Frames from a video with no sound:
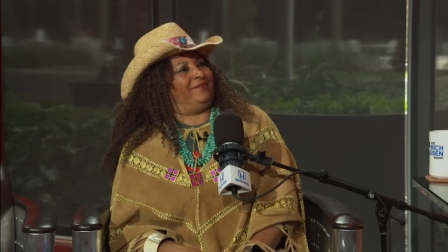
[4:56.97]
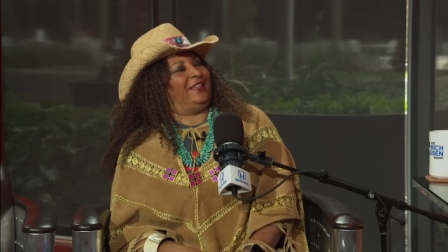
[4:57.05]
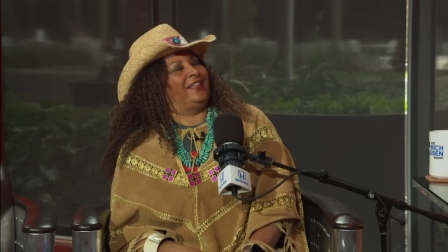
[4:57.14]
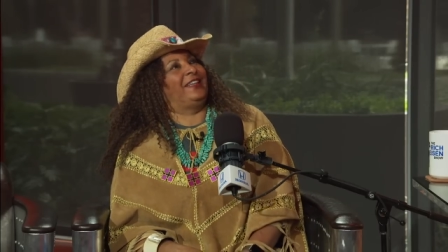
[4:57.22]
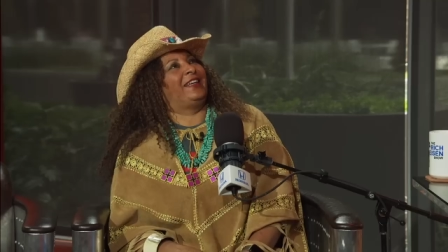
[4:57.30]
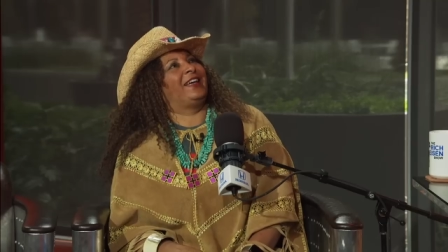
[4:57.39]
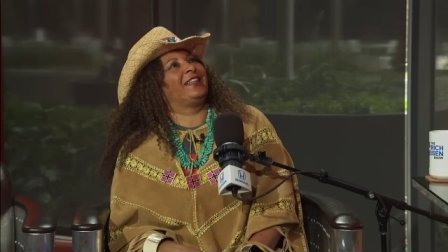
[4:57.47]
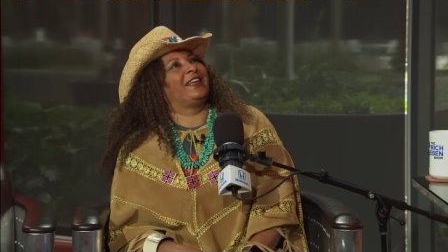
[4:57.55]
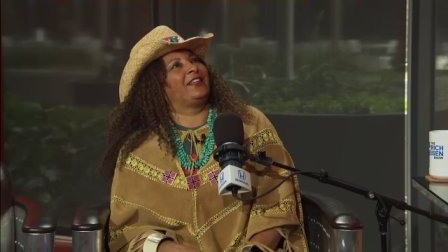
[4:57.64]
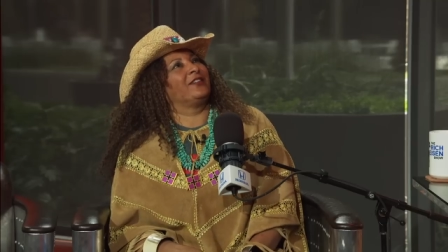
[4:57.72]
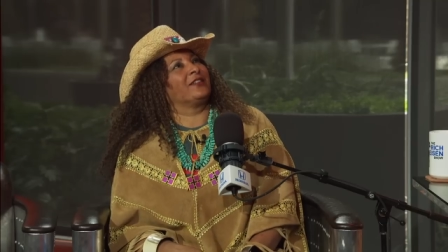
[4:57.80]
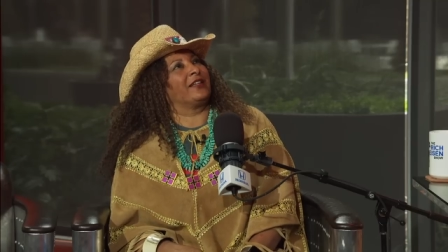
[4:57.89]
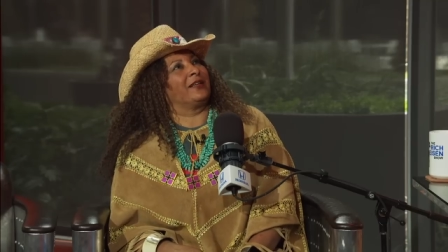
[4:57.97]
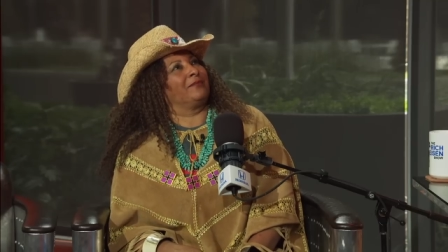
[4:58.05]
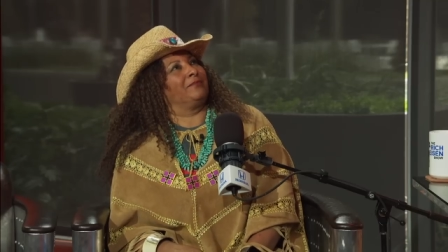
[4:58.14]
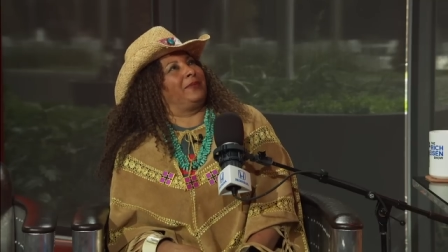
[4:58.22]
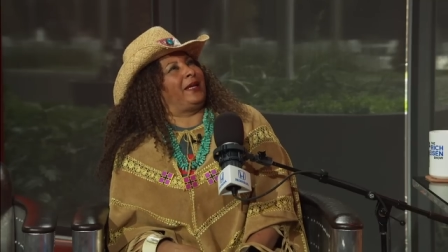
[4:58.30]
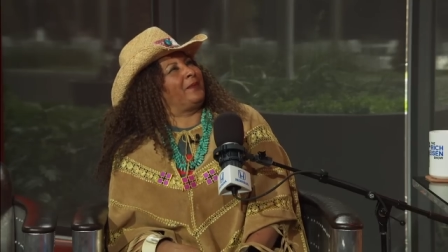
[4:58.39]
and he had that look like
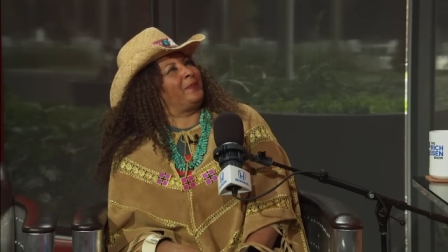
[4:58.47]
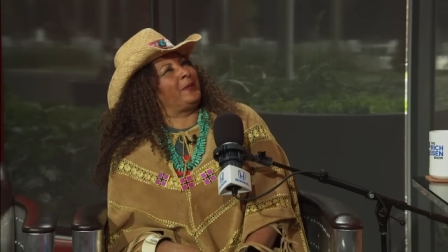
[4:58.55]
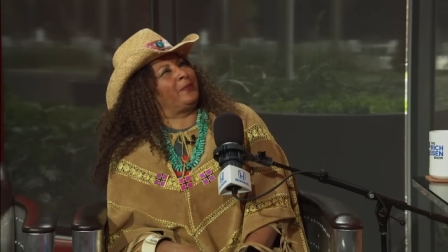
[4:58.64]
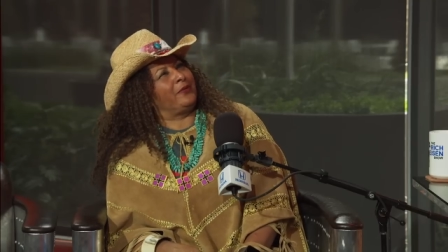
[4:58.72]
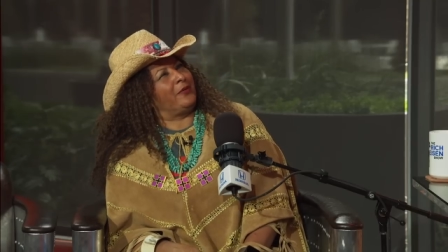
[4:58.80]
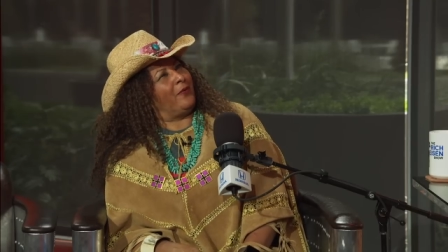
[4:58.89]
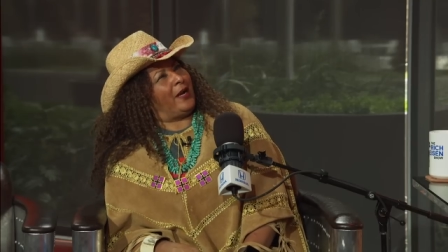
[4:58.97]
black people in